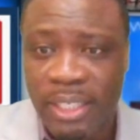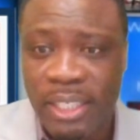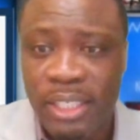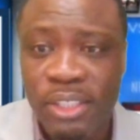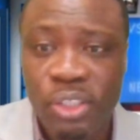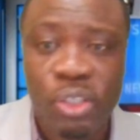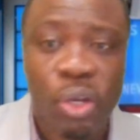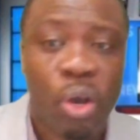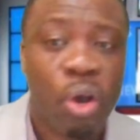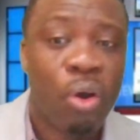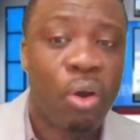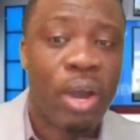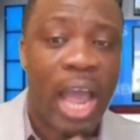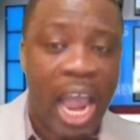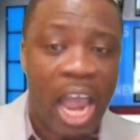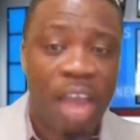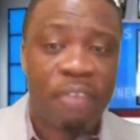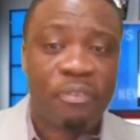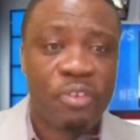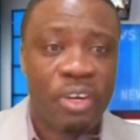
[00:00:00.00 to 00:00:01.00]
So
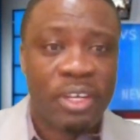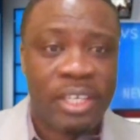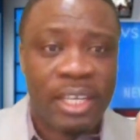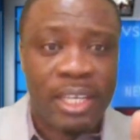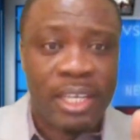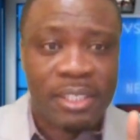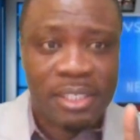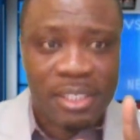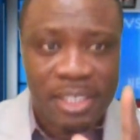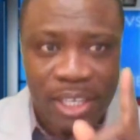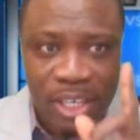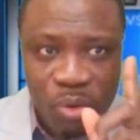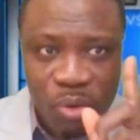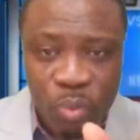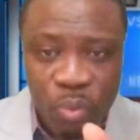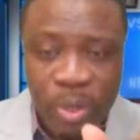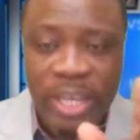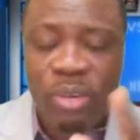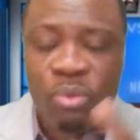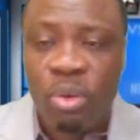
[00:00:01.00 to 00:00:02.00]
after this,
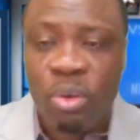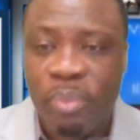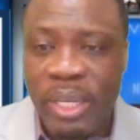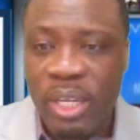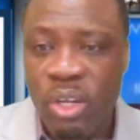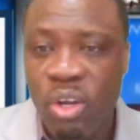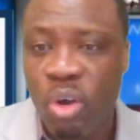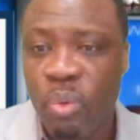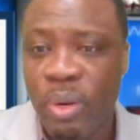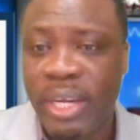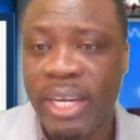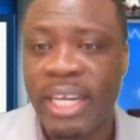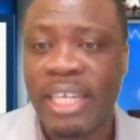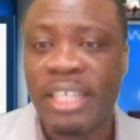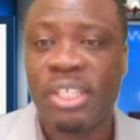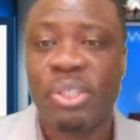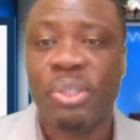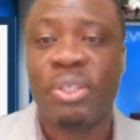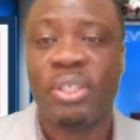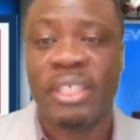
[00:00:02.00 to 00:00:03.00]
we will be going
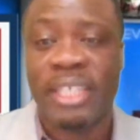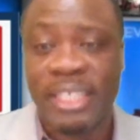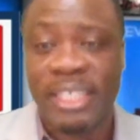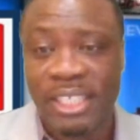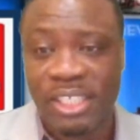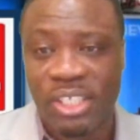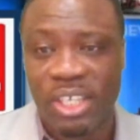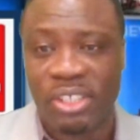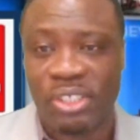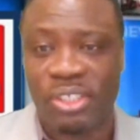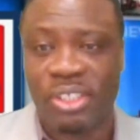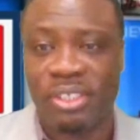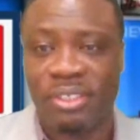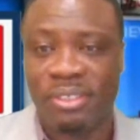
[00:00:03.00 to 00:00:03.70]
into the discussion.